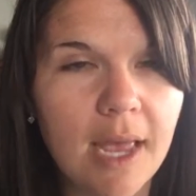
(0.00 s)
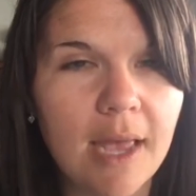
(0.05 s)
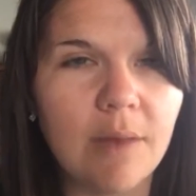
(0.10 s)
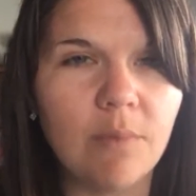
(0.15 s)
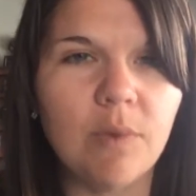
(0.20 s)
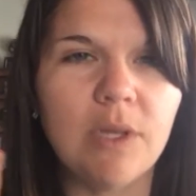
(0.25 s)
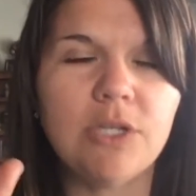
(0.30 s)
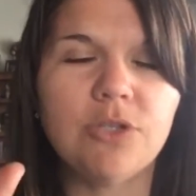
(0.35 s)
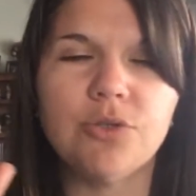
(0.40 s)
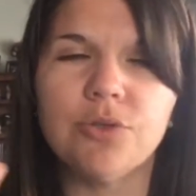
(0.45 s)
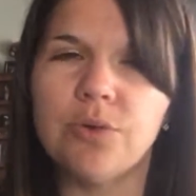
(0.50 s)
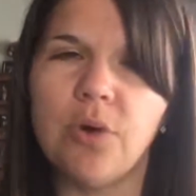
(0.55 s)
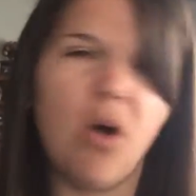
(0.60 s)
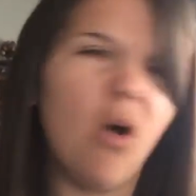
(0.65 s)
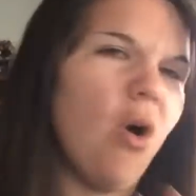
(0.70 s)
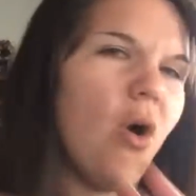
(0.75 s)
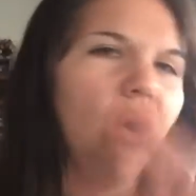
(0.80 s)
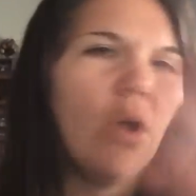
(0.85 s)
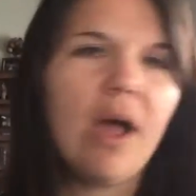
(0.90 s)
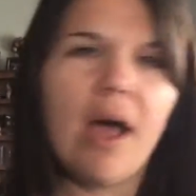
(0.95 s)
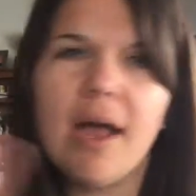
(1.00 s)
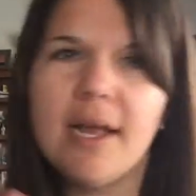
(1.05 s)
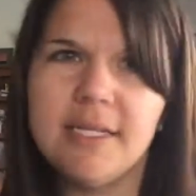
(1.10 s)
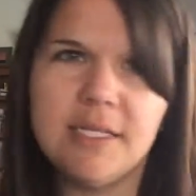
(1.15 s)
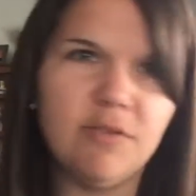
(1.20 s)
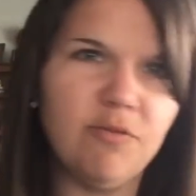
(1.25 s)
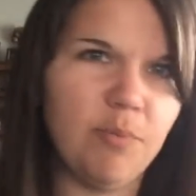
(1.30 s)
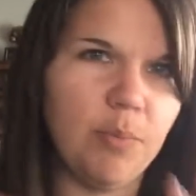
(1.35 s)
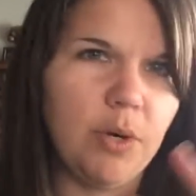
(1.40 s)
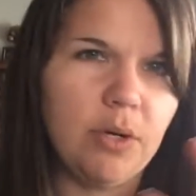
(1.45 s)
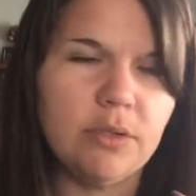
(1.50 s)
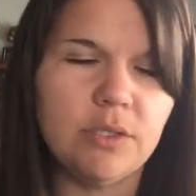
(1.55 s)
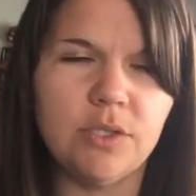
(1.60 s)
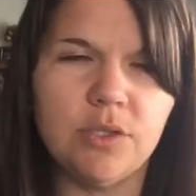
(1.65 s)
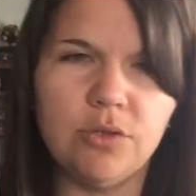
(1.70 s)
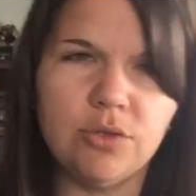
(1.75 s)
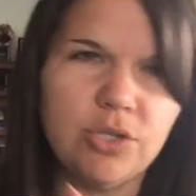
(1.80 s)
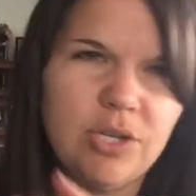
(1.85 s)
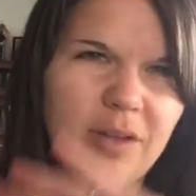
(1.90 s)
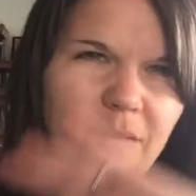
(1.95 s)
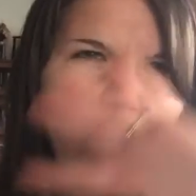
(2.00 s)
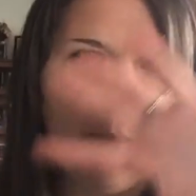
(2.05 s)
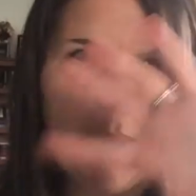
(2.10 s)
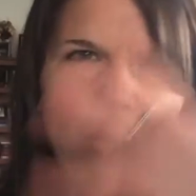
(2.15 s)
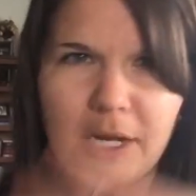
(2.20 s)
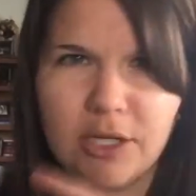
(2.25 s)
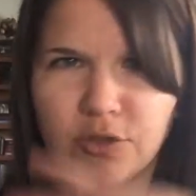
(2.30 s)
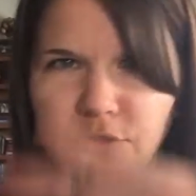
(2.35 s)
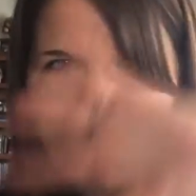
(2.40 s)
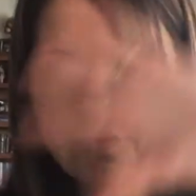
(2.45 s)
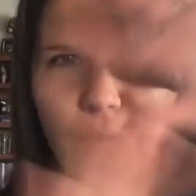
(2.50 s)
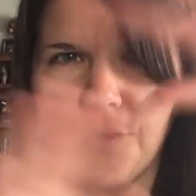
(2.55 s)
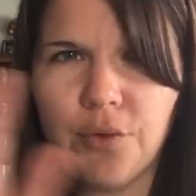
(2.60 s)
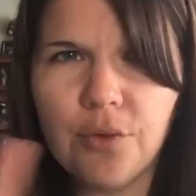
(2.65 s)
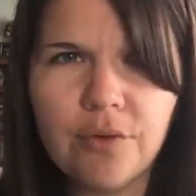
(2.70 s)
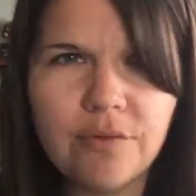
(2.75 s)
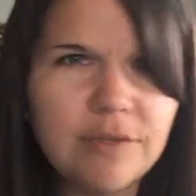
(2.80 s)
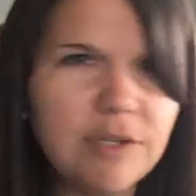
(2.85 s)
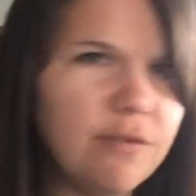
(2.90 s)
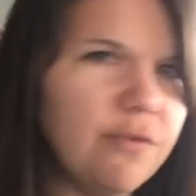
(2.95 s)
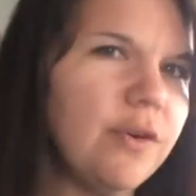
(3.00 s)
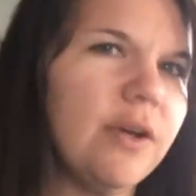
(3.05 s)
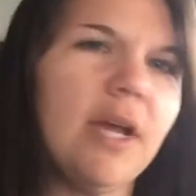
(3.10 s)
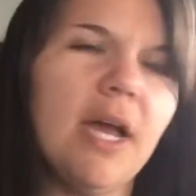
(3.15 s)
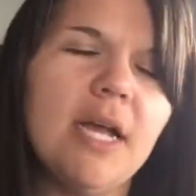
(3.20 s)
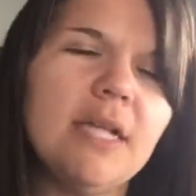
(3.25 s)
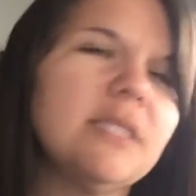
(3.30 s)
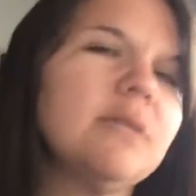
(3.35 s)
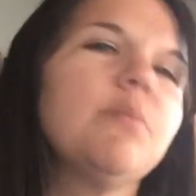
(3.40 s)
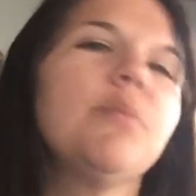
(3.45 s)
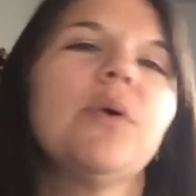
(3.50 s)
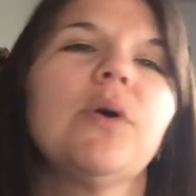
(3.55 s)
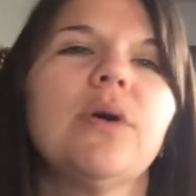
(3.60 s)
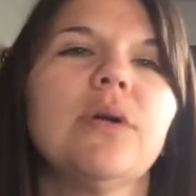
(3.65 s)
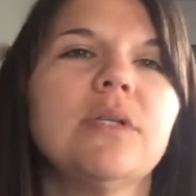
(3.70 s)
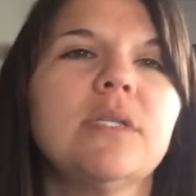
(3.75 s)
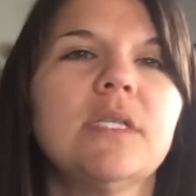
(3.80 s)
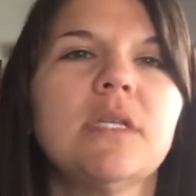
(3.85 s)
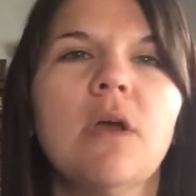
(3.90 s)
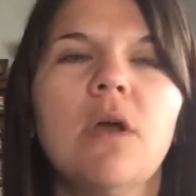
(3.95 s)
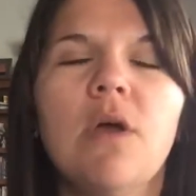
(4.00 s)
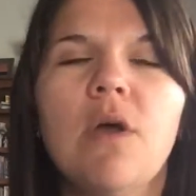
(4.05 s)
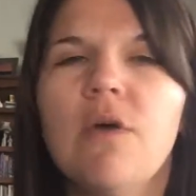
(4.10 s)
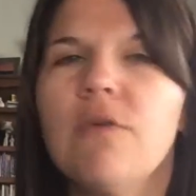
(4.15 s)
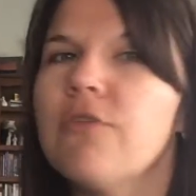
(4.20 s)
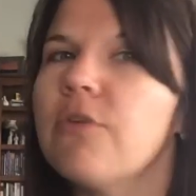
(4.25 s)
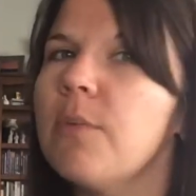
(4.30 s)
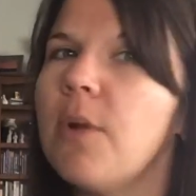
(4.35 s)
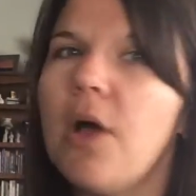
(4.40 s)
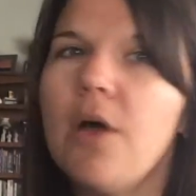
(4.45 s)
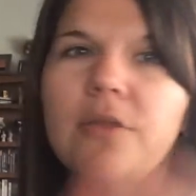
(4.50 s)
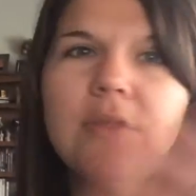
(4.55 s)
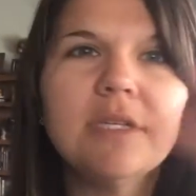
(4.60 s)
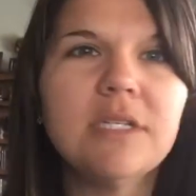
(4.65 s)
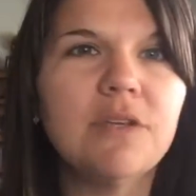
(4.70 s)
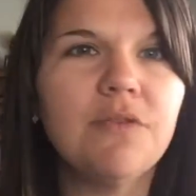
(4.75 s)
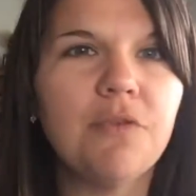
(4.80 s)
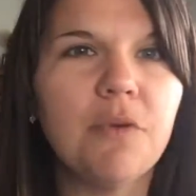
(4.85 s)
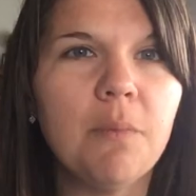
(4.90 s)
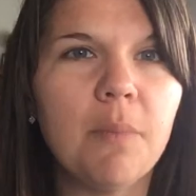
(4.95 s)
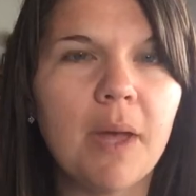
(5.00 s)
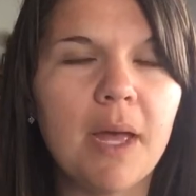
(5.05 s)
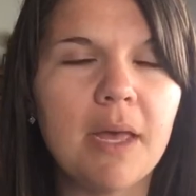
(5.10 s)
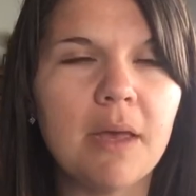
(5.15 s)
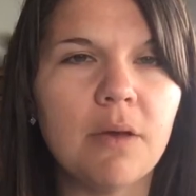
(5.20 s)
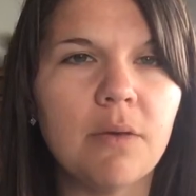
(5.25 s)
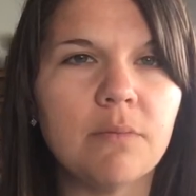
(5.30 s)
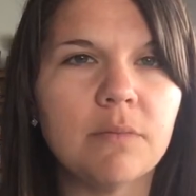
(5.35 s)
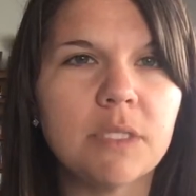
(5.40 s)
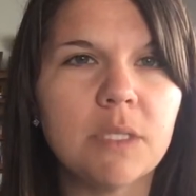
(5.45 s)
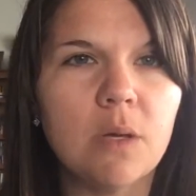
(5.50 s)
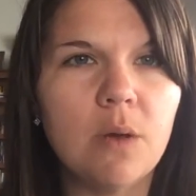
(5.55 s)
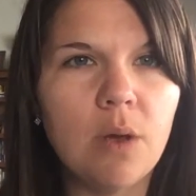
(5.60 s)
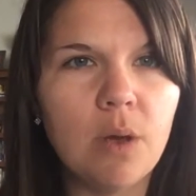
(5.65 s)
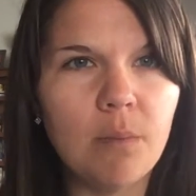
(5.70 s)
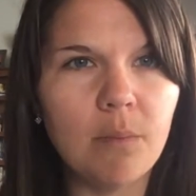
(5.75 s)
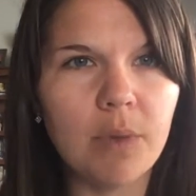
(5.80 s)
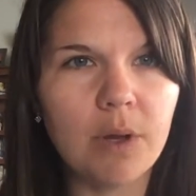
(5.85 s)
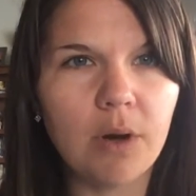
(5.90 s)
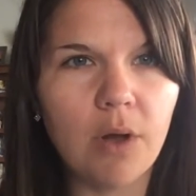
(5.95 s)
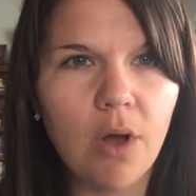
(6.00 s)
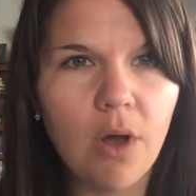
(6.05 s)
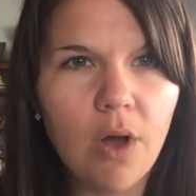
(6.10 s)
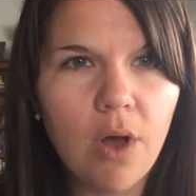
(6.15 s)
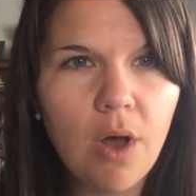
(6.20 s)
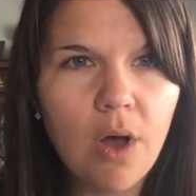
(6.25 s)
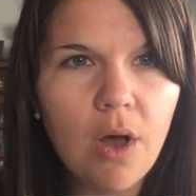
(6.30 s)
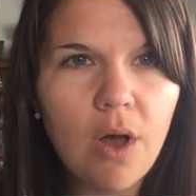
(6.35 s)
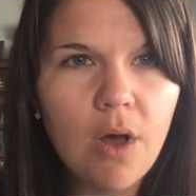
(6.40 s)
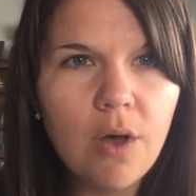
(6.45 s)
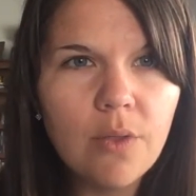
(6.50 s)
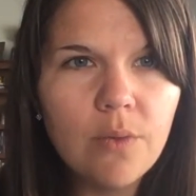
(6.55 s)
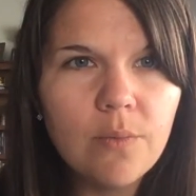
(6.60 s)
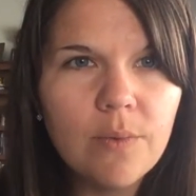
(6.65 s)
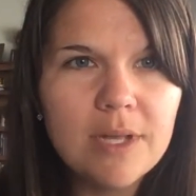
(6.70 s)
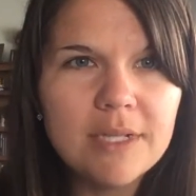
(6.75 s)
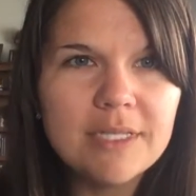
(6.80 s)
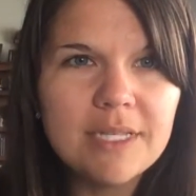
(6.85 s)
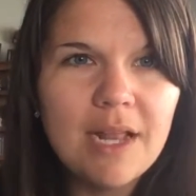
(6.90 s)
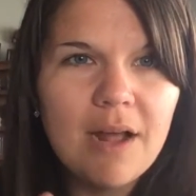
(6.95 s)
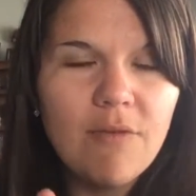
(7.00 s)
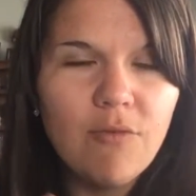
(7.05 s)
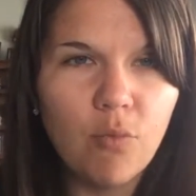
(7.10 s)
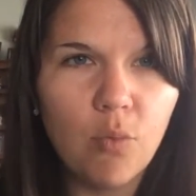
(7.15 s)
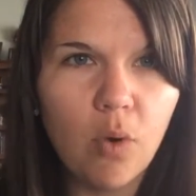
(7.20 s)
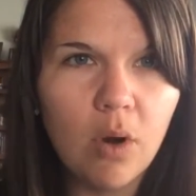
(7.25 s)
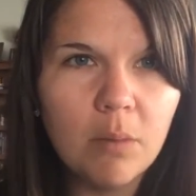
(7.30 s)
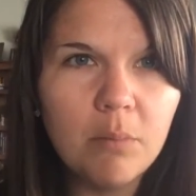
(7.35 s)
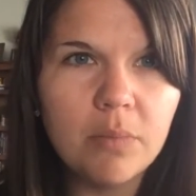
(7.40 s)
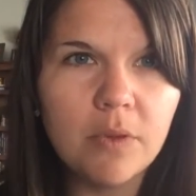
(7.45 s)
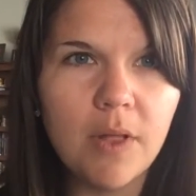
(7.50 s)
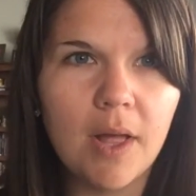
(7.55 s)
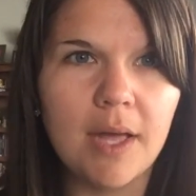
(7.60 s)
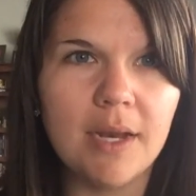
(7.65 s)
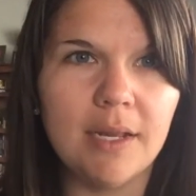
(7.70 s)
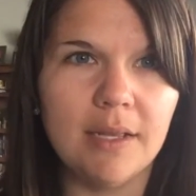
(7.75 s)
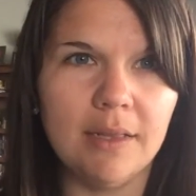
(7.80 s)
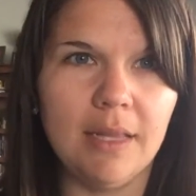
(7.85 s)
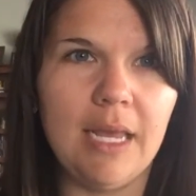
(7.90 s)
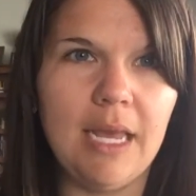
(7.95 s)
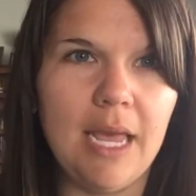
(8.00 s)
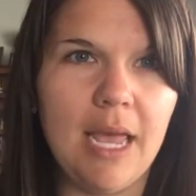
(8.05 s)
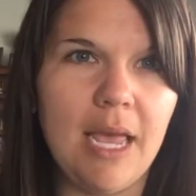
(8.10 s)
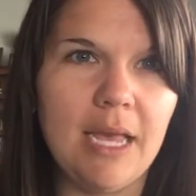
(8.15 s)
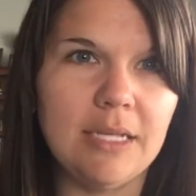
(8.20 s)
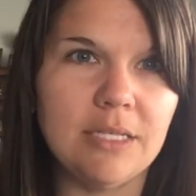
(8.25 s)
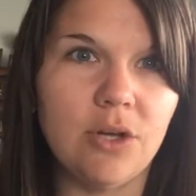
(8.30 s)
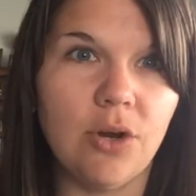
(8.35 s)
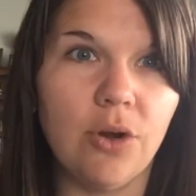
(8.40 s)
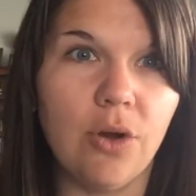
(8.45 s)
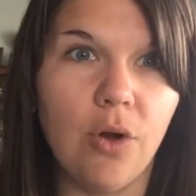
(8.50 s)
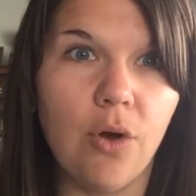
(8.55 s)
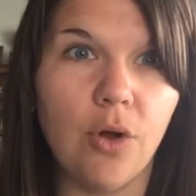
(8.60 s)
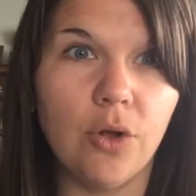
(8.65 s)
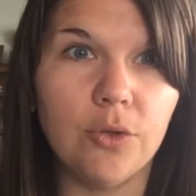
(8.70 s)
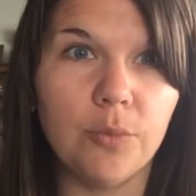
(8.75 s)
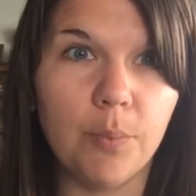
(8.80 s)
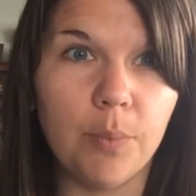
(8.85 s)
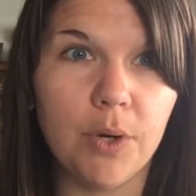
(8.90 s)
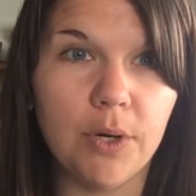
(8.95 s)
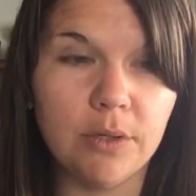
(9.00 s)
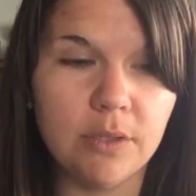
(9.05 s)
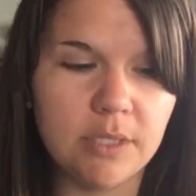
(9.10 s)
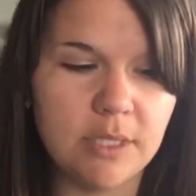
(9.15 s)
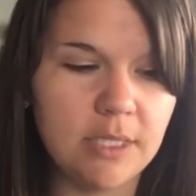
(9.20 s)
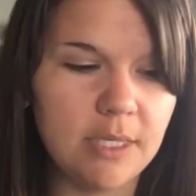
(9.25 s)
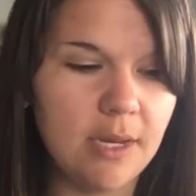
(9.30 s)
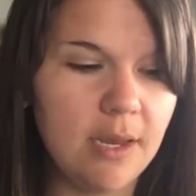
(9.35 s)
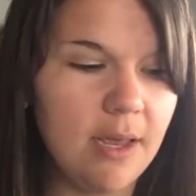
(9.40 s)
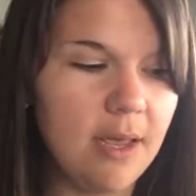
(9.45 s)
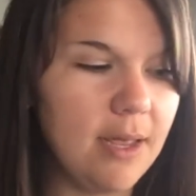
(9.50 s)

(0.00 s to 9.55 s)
And we drew all kinds of birds. You should have a page full of different kinds of birds from all the different biomes, but all the ones that have warm blood and lay eggs are called birds.